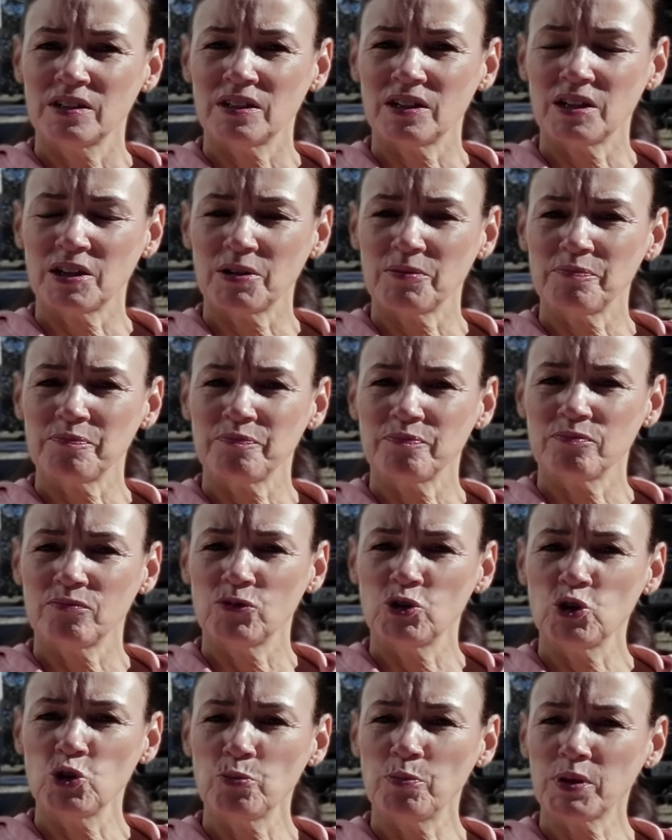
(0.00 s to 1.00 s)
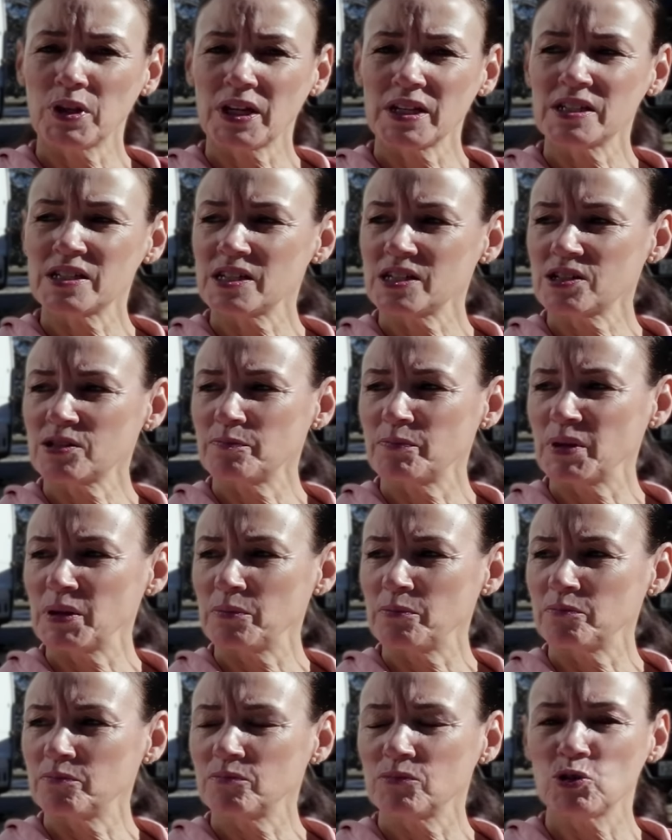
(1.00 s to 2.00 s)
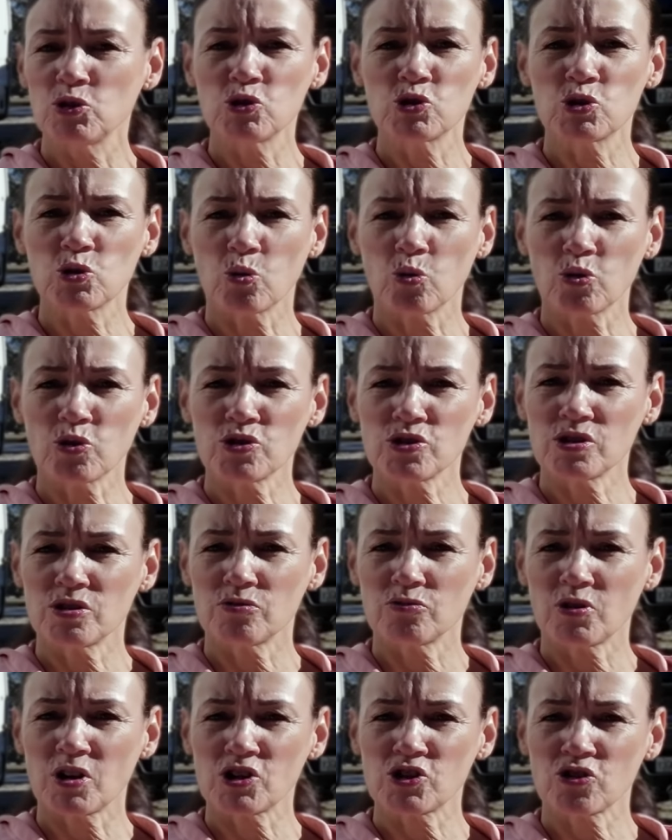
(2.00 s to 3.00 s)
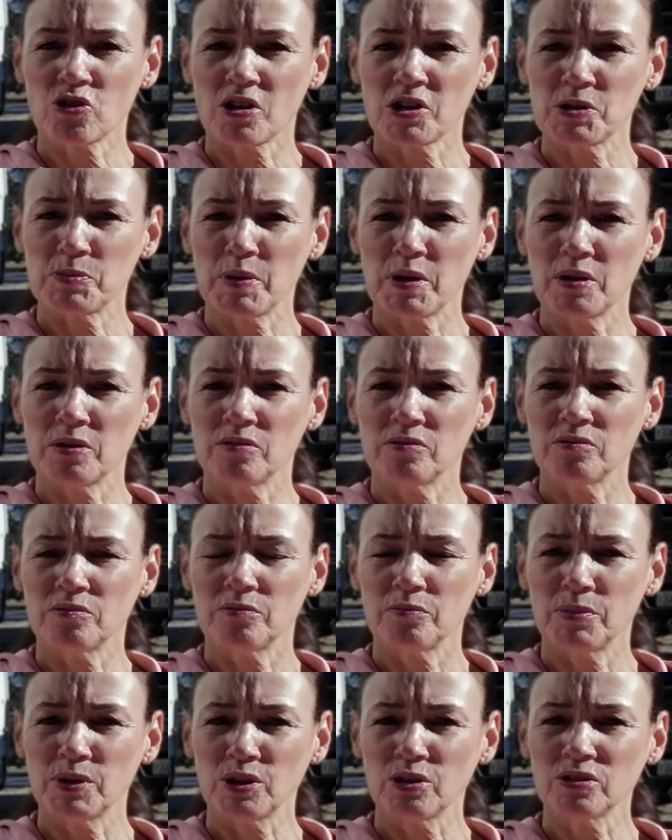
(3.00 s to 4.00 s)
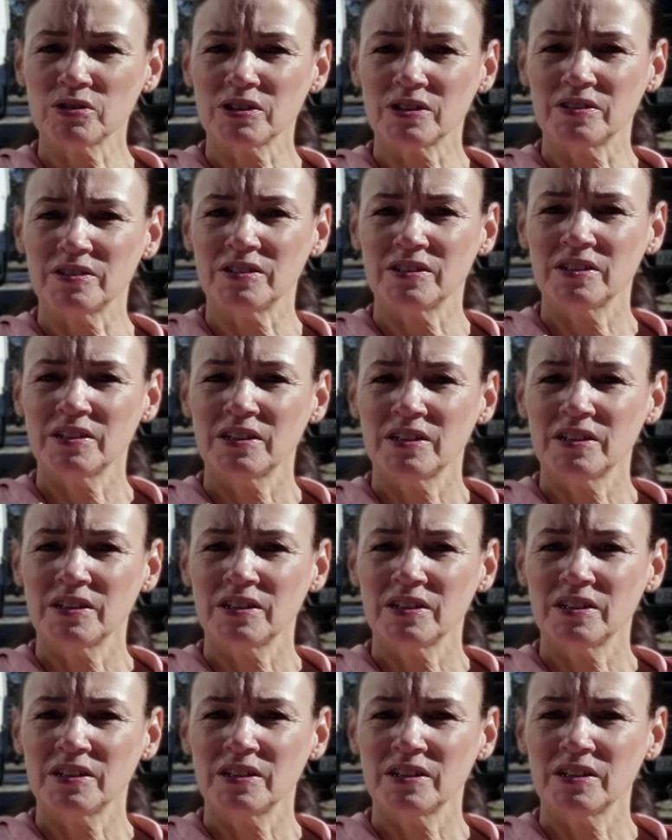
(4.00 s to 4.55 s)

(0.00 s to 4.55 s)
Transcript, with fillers: um, new starting, places yeah. being, new stores and restaurants being built and